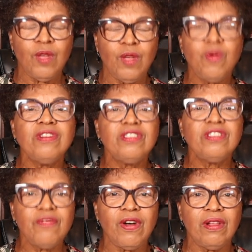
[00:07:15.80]

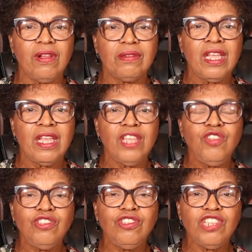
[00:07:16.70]
Worst of all,
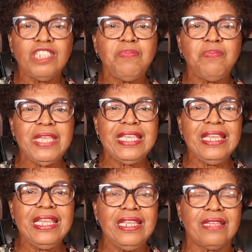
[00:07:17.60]
you're just
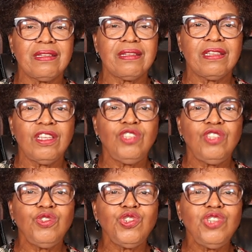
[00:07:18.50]
beginning.
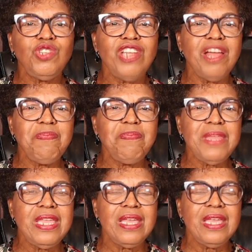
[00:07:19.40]
You should not
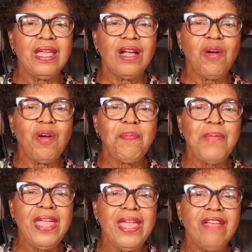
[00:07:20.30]
be
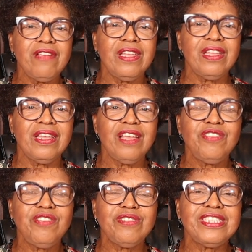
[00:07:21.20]
comparing
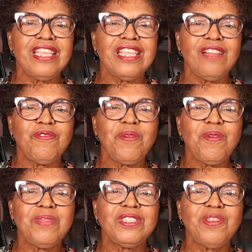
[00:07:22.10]
yourself
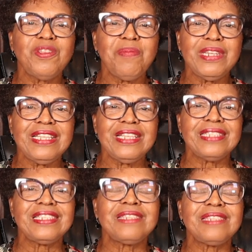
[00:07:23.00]
with somebody
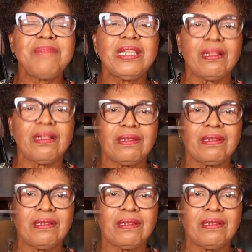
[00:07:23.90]
else's middle.